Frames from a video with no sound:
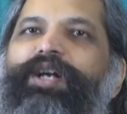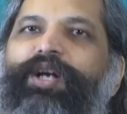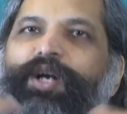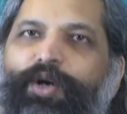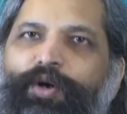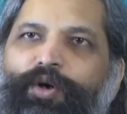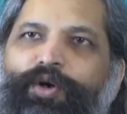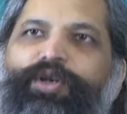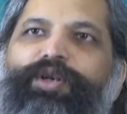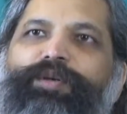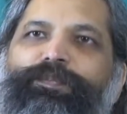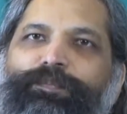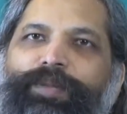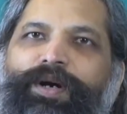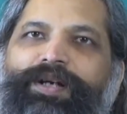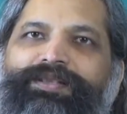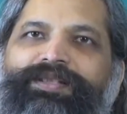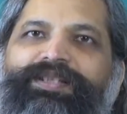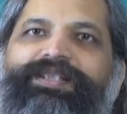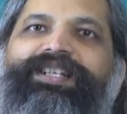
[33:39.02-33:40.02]
good,
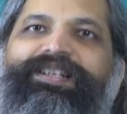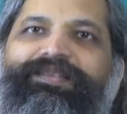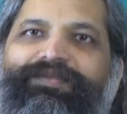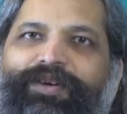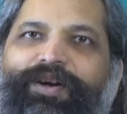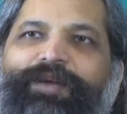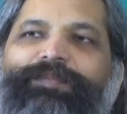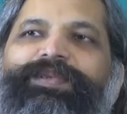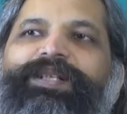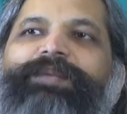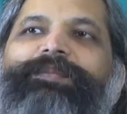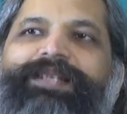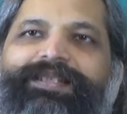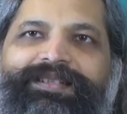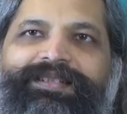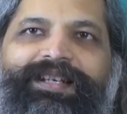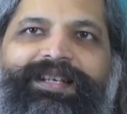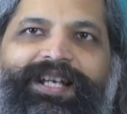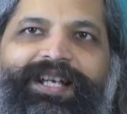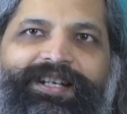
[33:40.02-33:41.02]
positive,
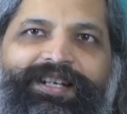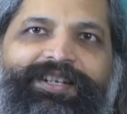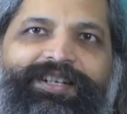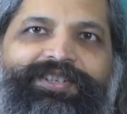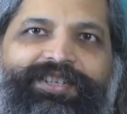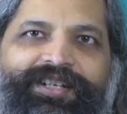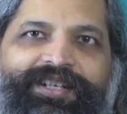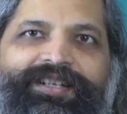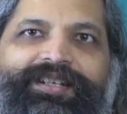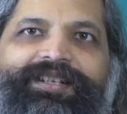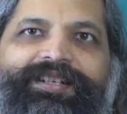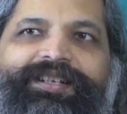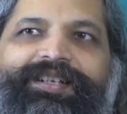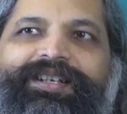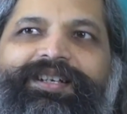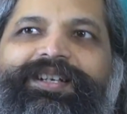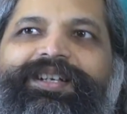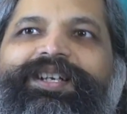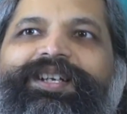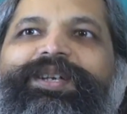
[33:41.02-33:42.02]
optimistic energy,
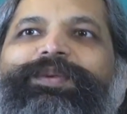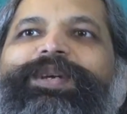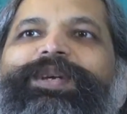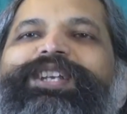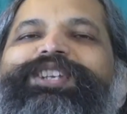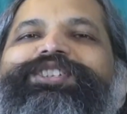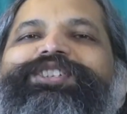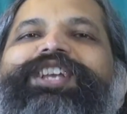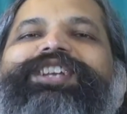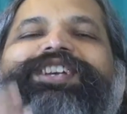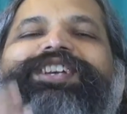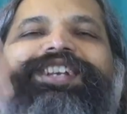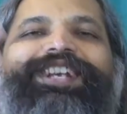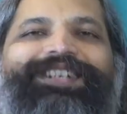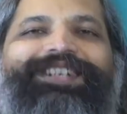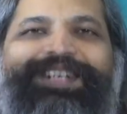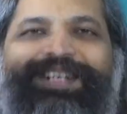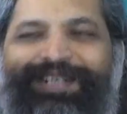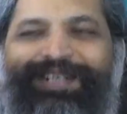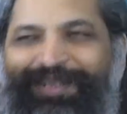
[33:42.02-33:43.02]
we are
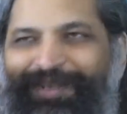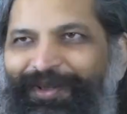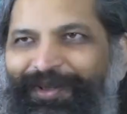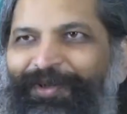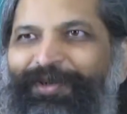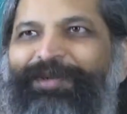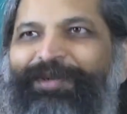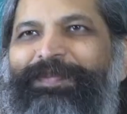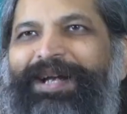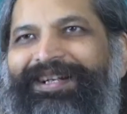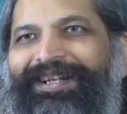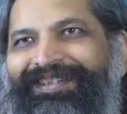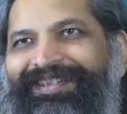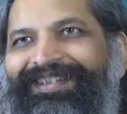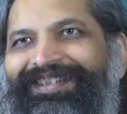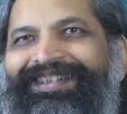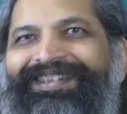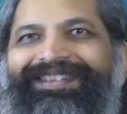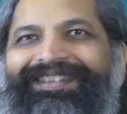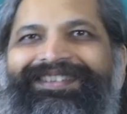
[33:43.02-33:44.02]
generating good
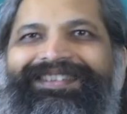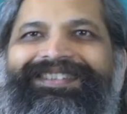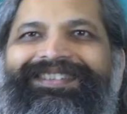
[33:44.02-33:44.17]
bacteria